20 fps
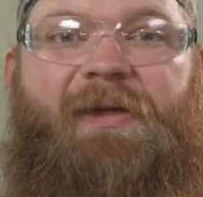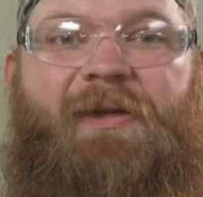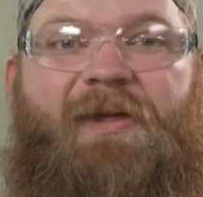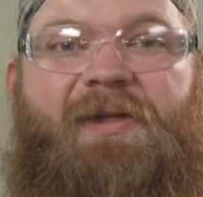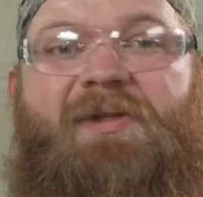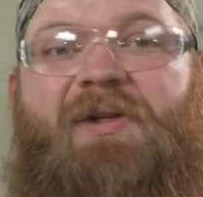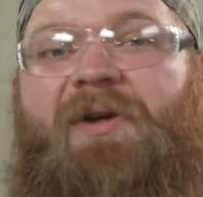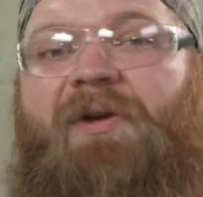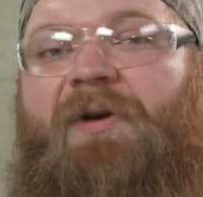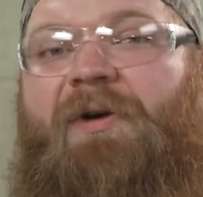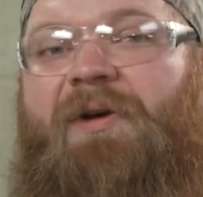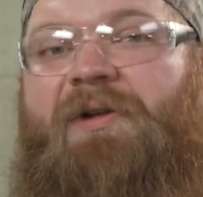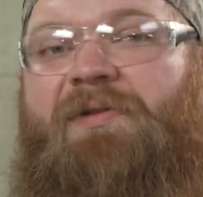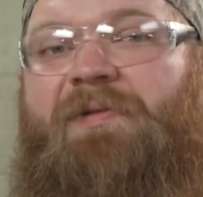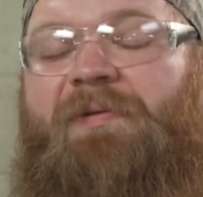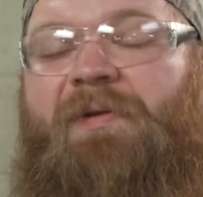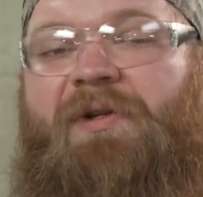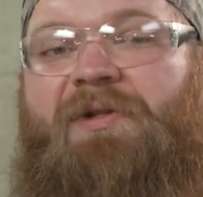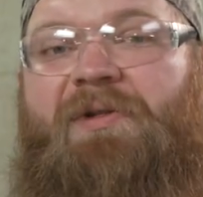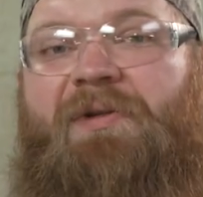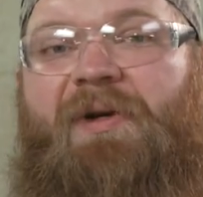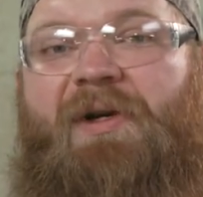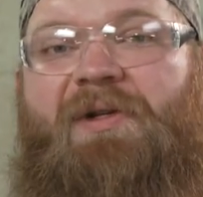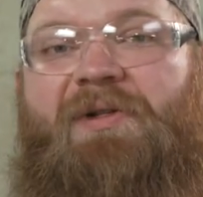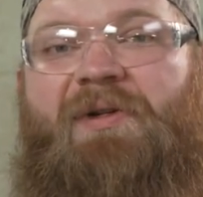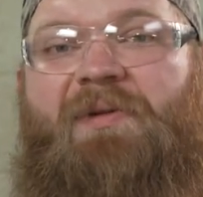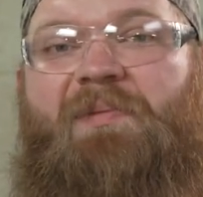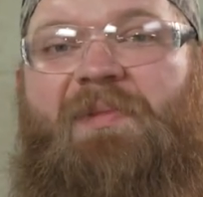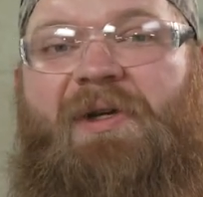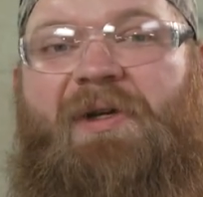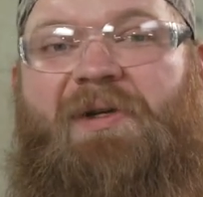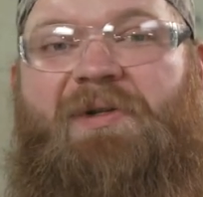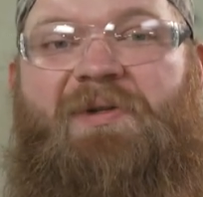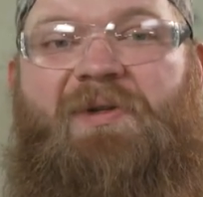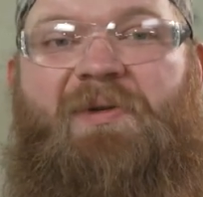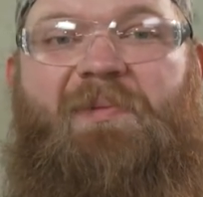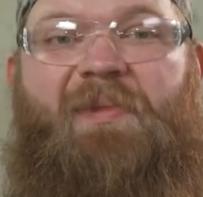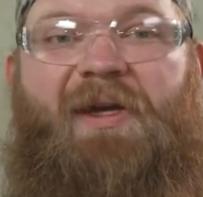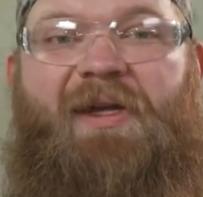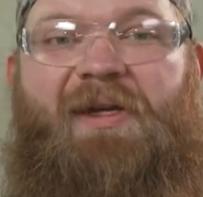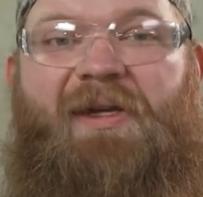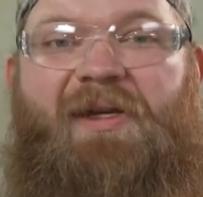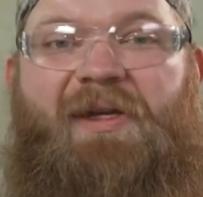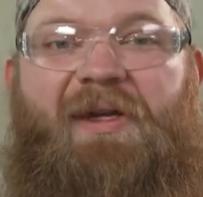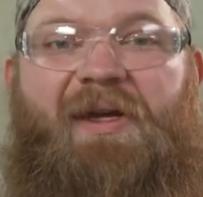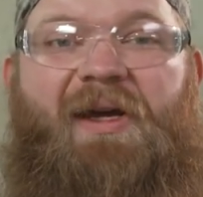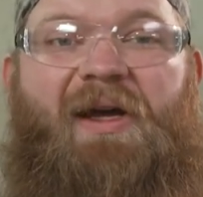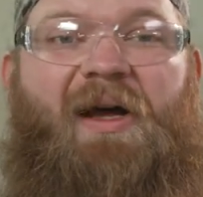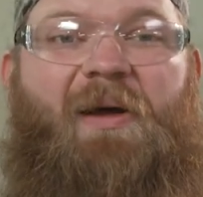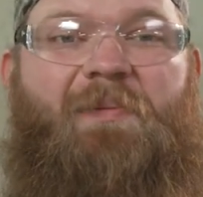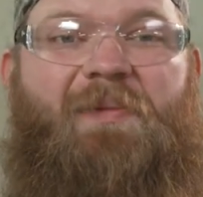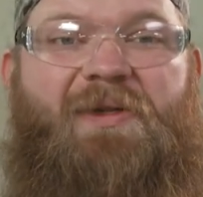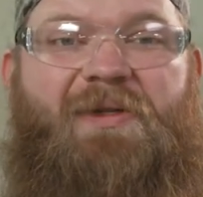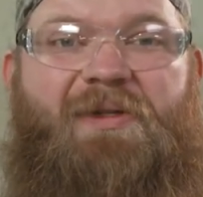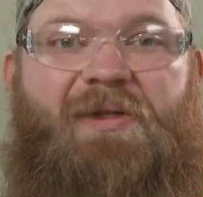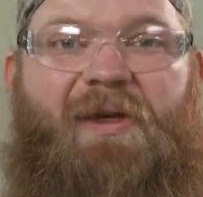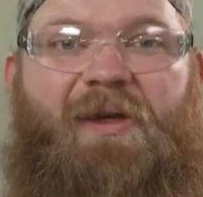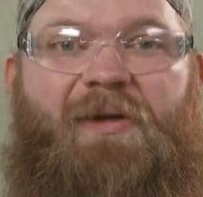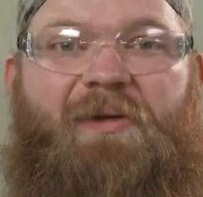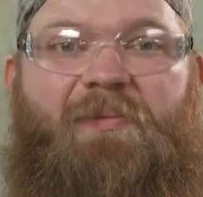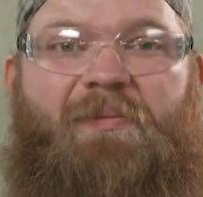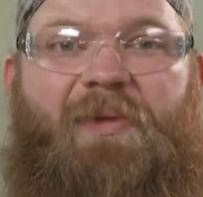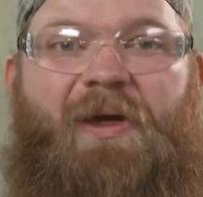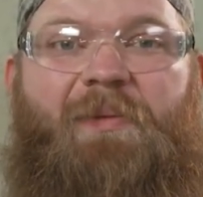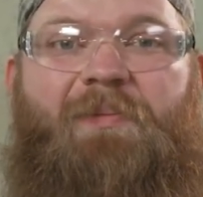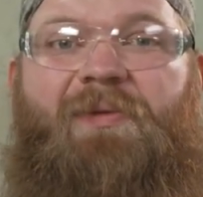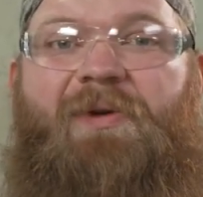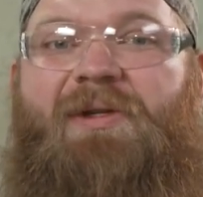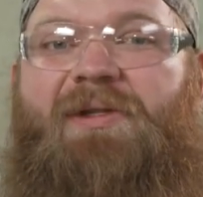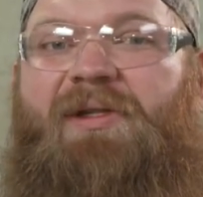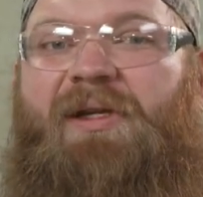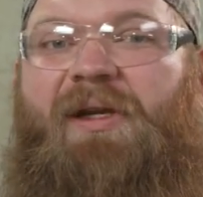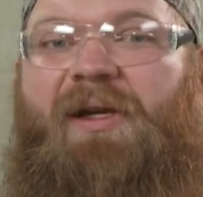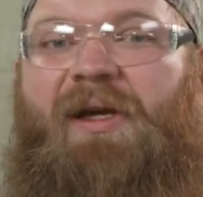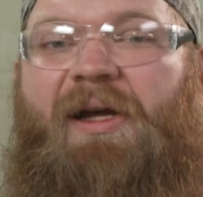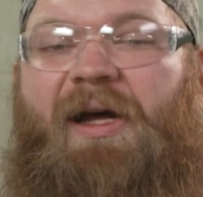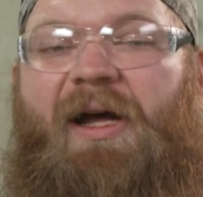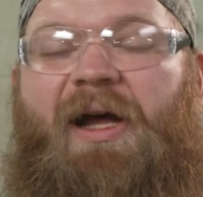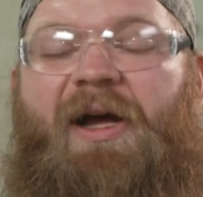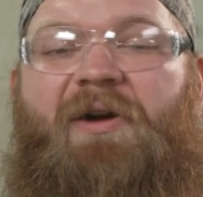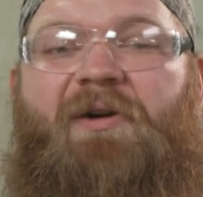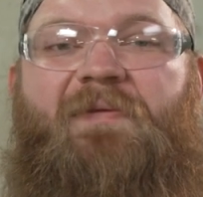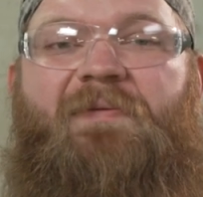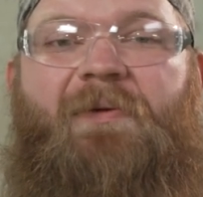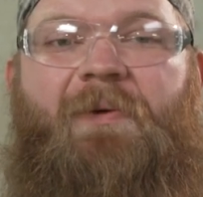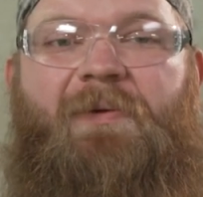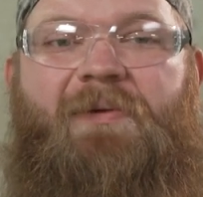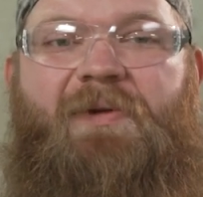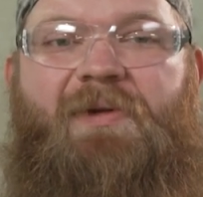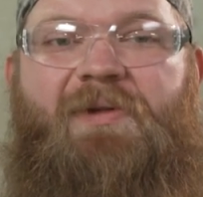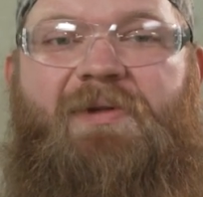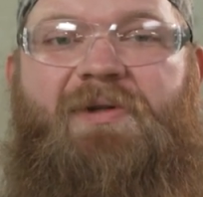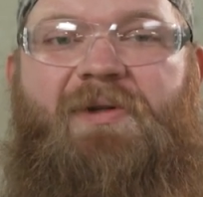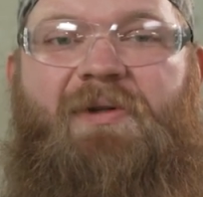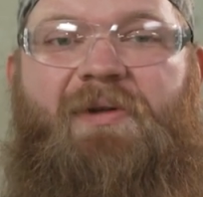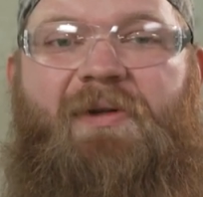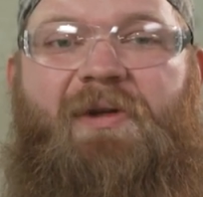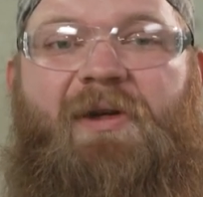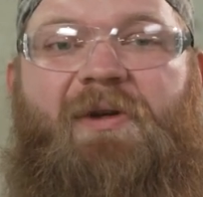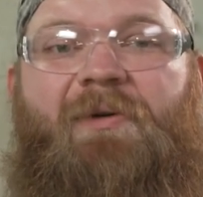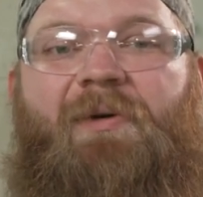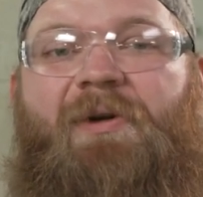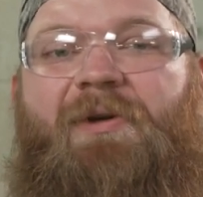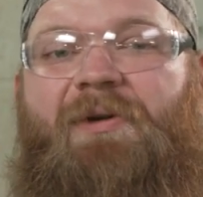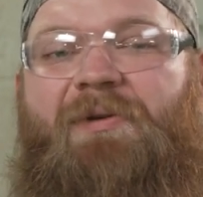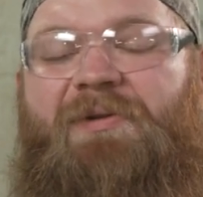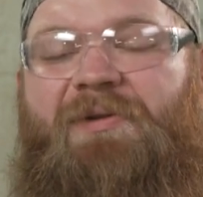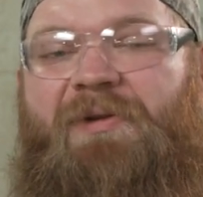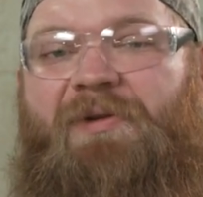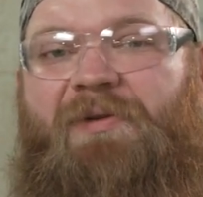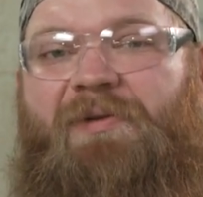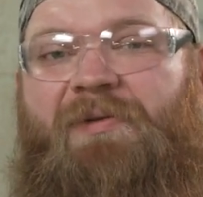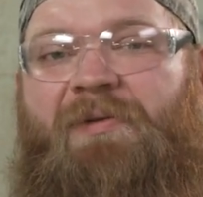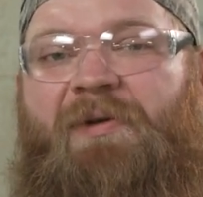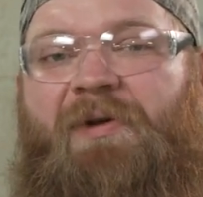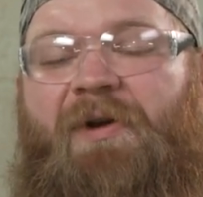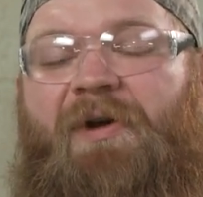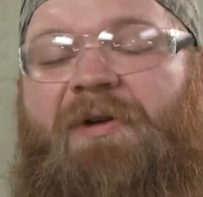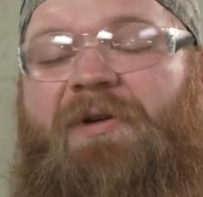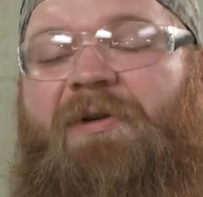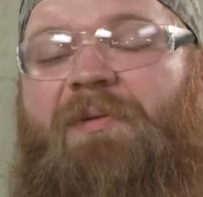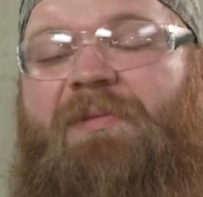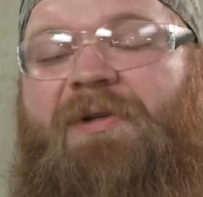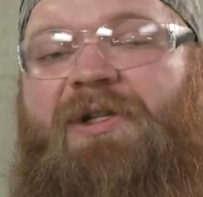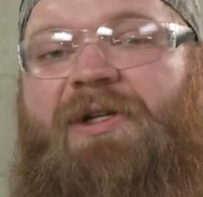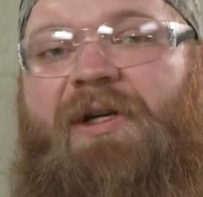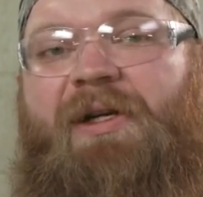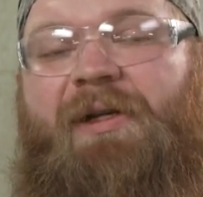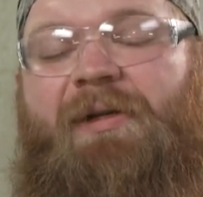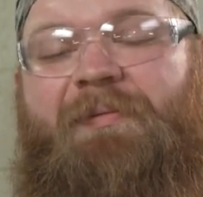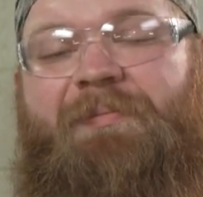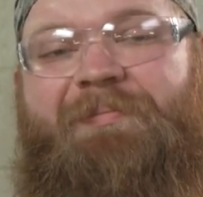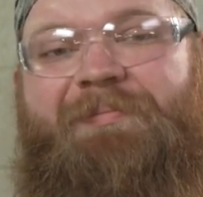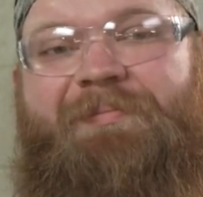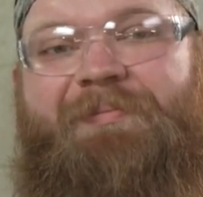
This can cause frustration because you may need to compensate by presetting a higher voltage than you are used to on your machine.